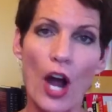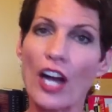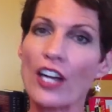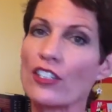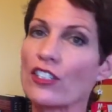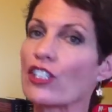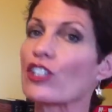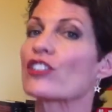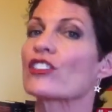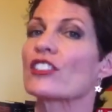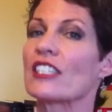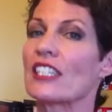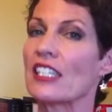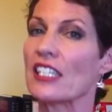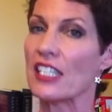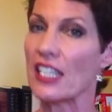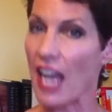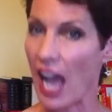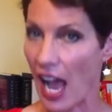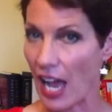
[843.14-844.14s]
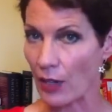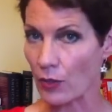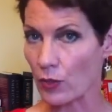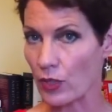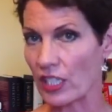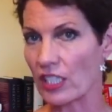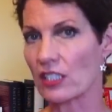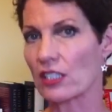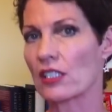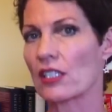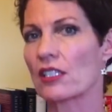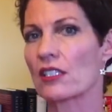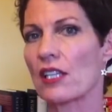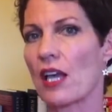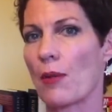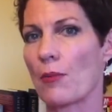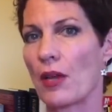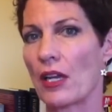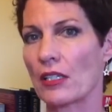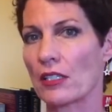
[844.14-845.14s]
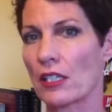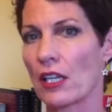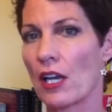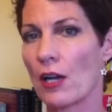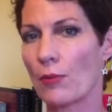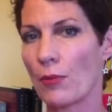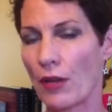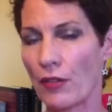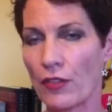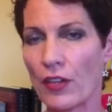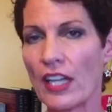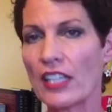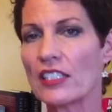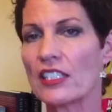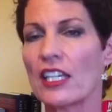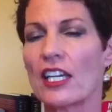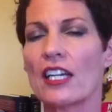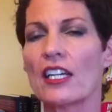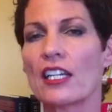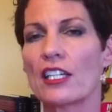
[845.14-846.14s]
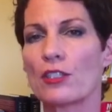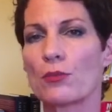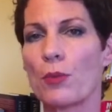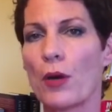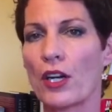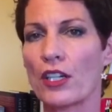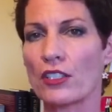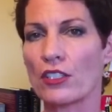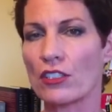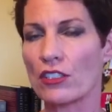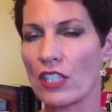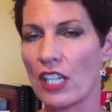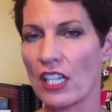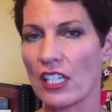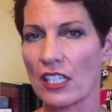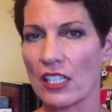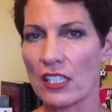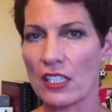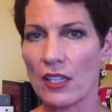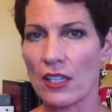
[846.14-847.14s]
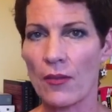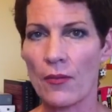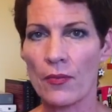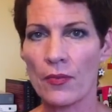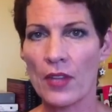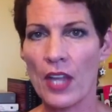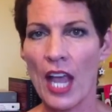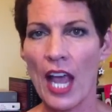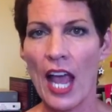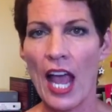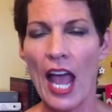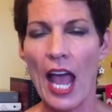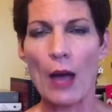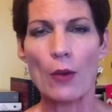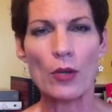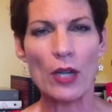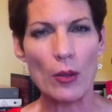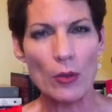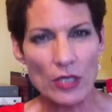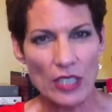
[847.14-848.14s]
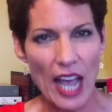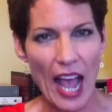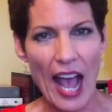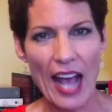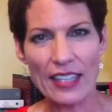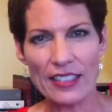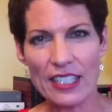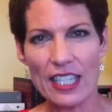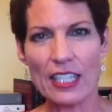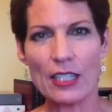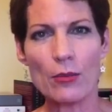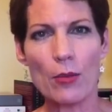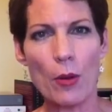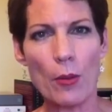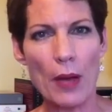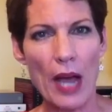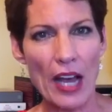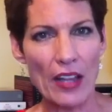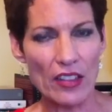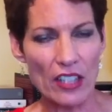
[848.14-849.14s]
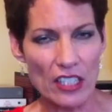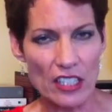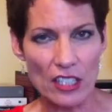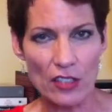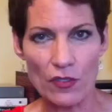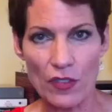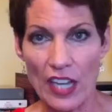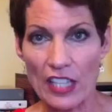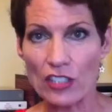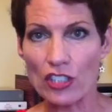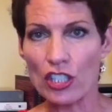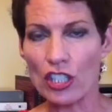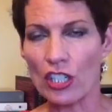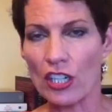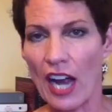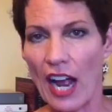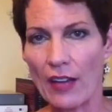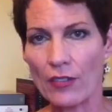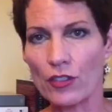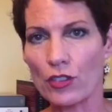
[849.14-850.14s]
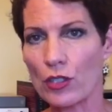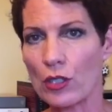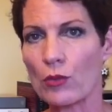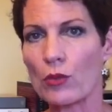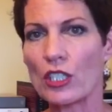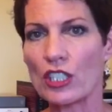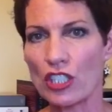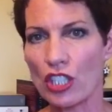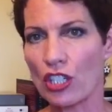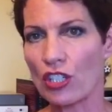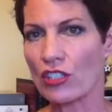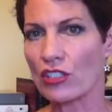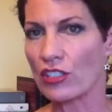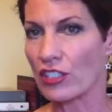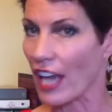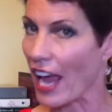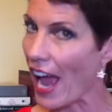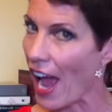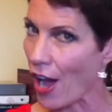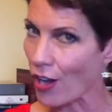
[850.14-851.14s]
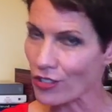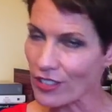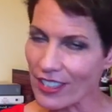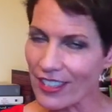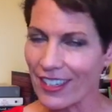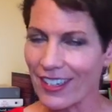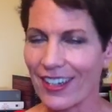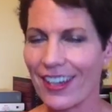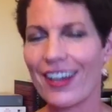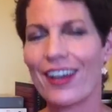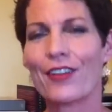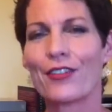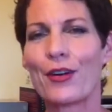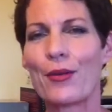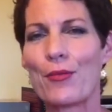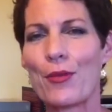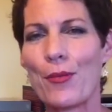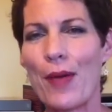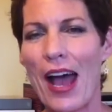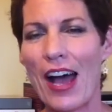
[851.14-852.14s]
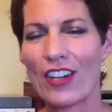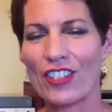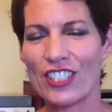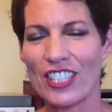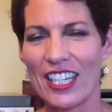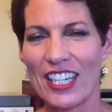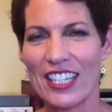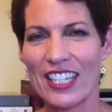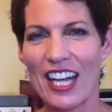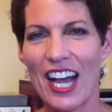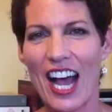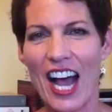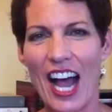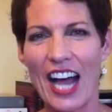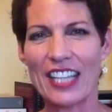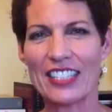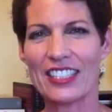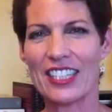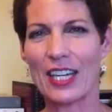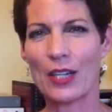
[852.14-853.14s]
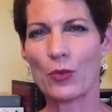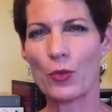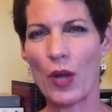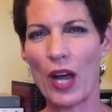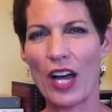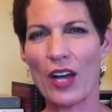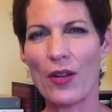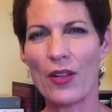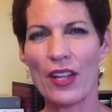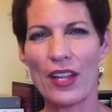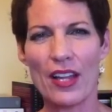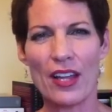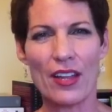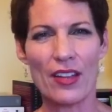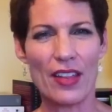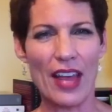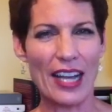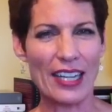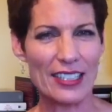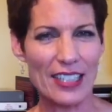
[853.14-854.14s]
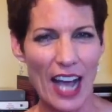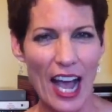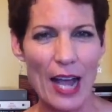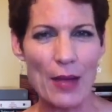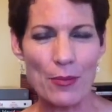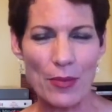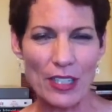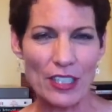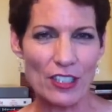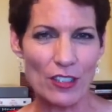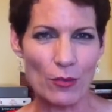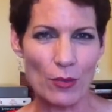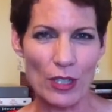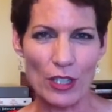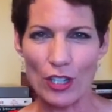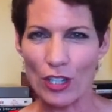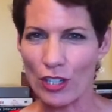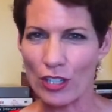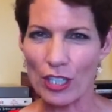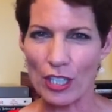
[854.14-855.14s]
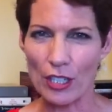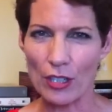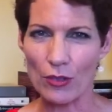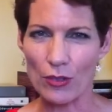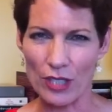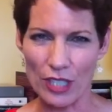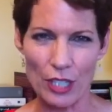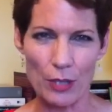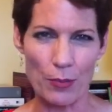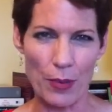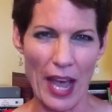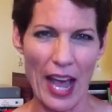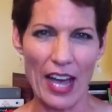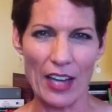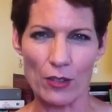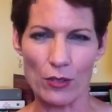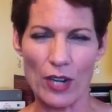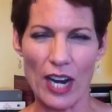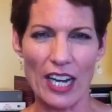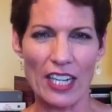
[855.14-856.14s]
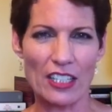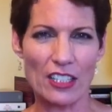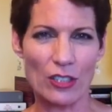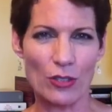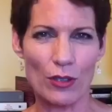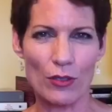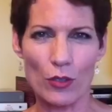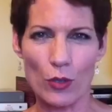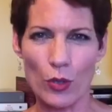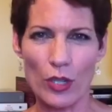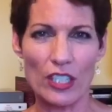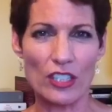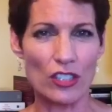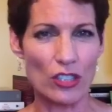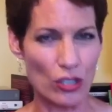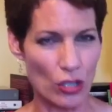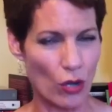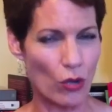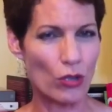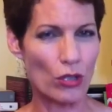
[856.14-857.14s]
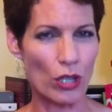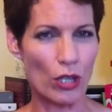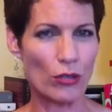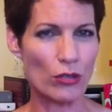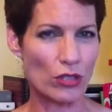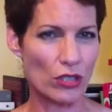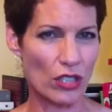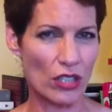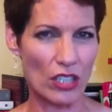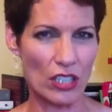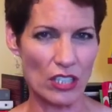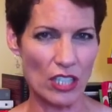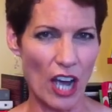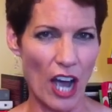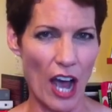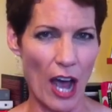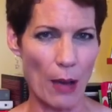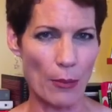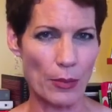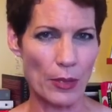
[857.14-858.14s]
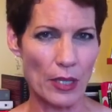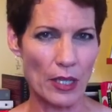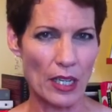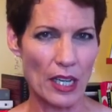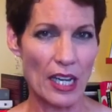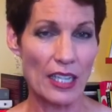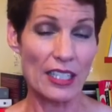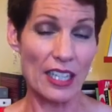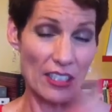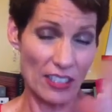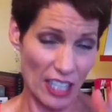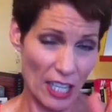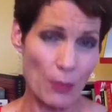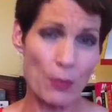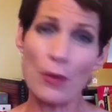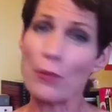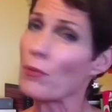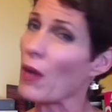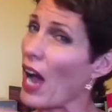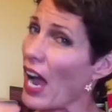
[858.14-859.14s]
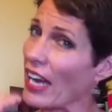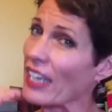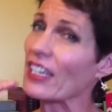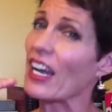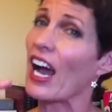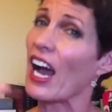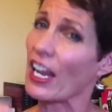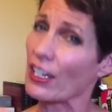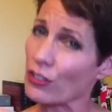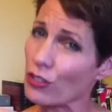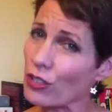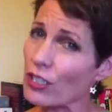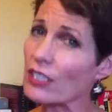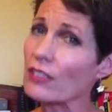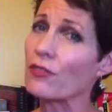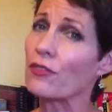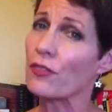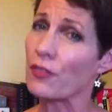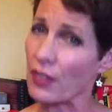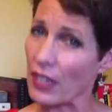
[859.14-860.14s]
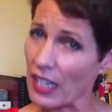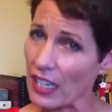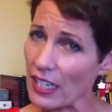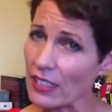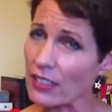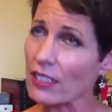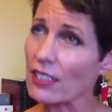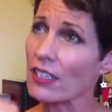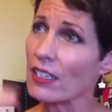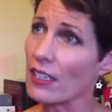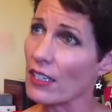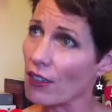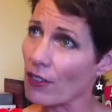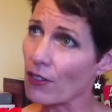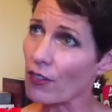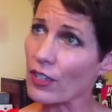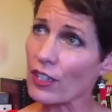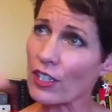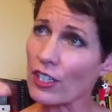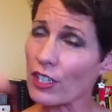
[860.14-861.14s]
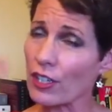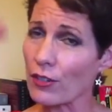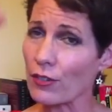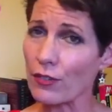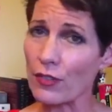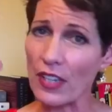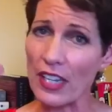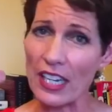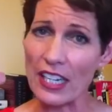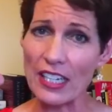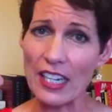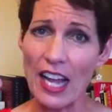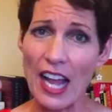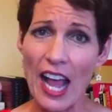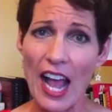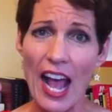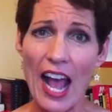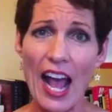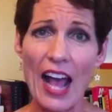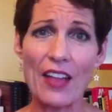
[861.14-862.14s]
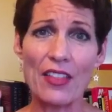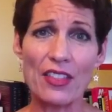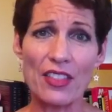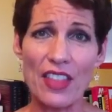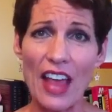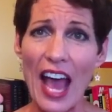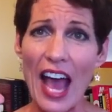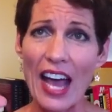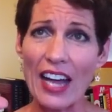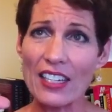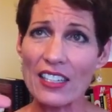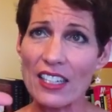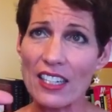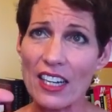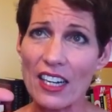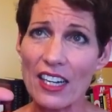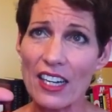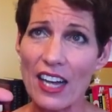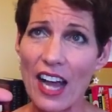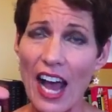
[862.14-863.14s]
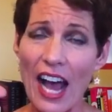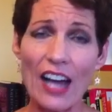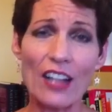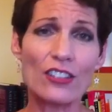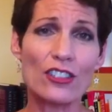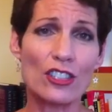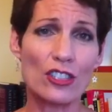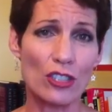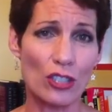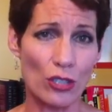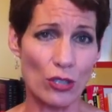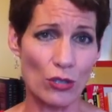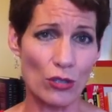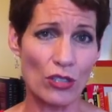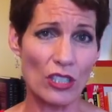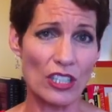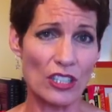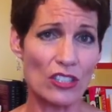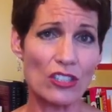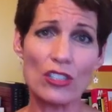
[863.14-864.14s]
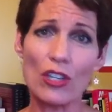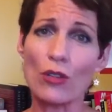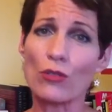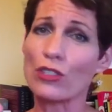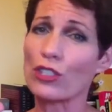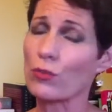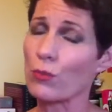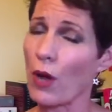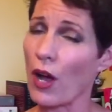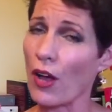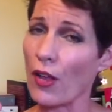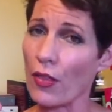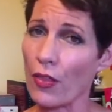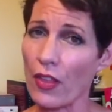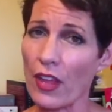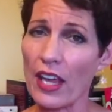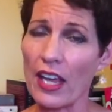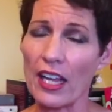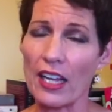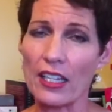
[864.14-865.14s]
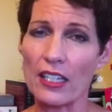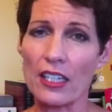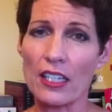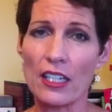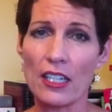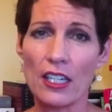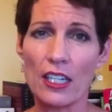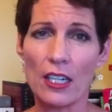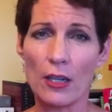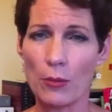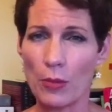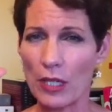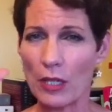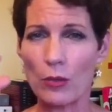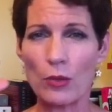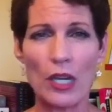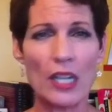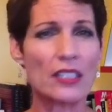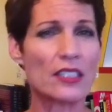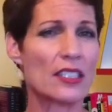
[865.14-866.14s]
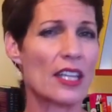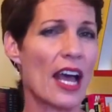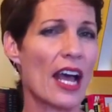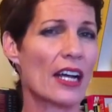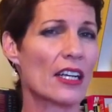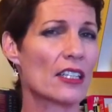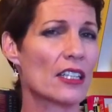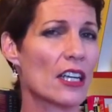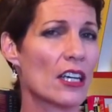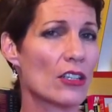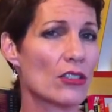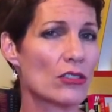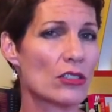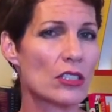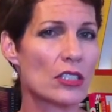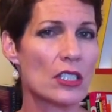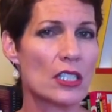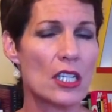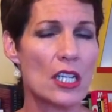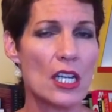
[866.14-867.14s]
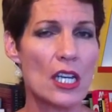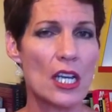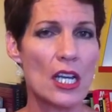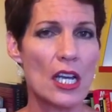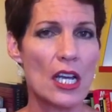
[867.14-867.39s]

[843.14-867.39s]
partner did not reach the summit. My friend did, his partner didn't. And when I was asking him about this adventure after he returned down from the mountain, I said, well, that guy must have been hurting really bad, right, to have quit so close to the top. Now keep in mind, 100 feet, vertical feet, at that altitude is no small thing, but he was that close.